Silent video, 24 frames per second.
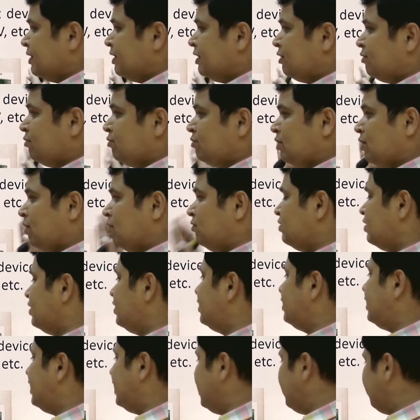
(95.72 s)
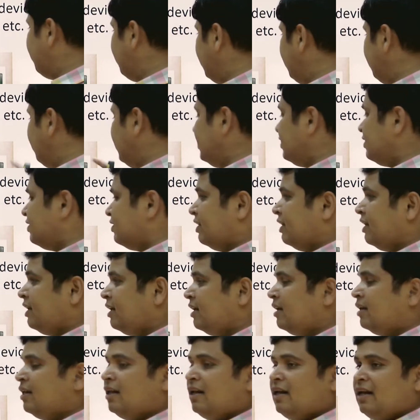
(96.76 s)
2010 we will see
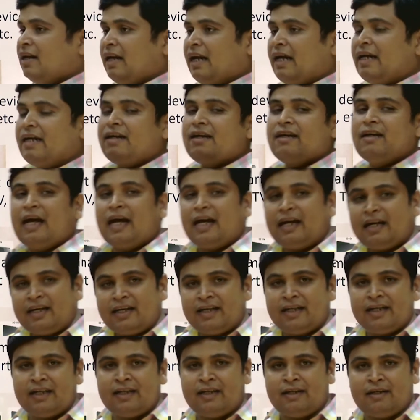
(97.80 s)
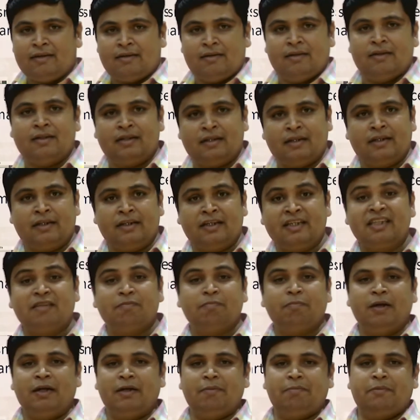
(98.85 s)
like LED
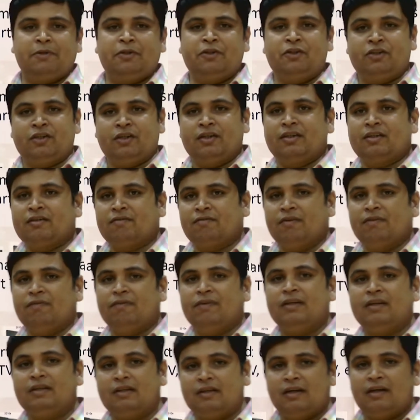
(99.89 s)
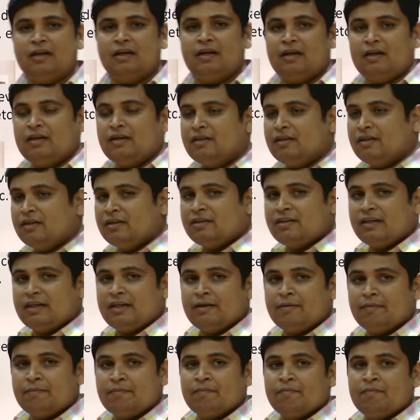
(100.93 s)
display pictures we will
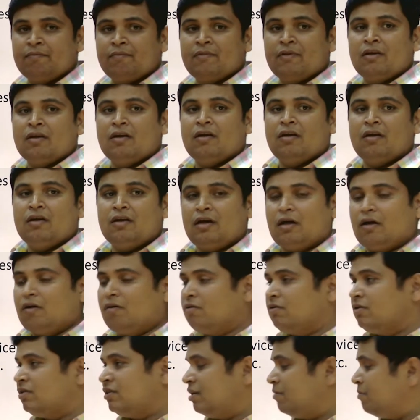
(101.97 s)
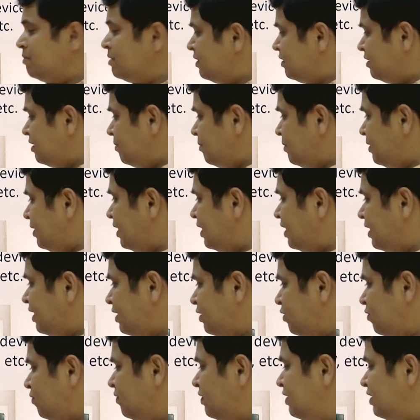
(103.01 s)
see. Now similarly
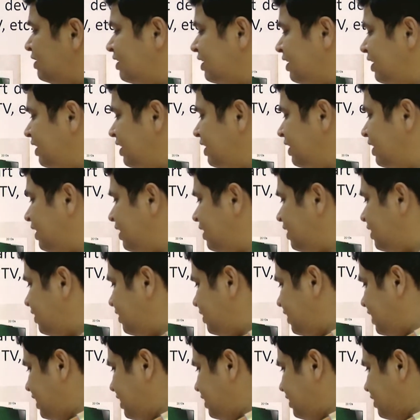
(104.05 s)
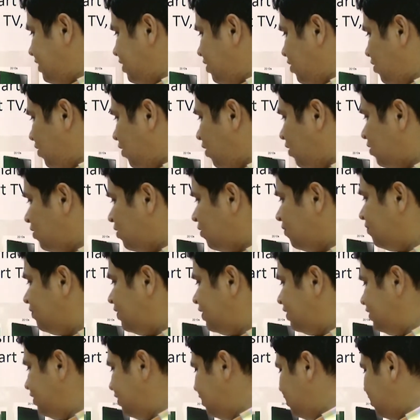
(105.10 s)
you will see here, there is a lot of
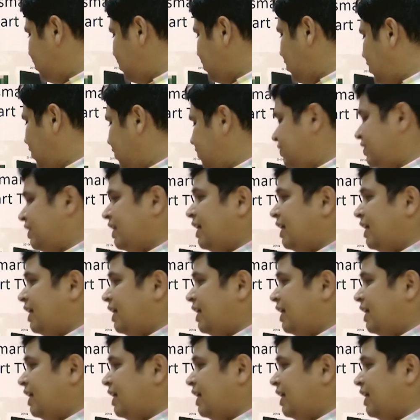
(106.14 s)
versions of cell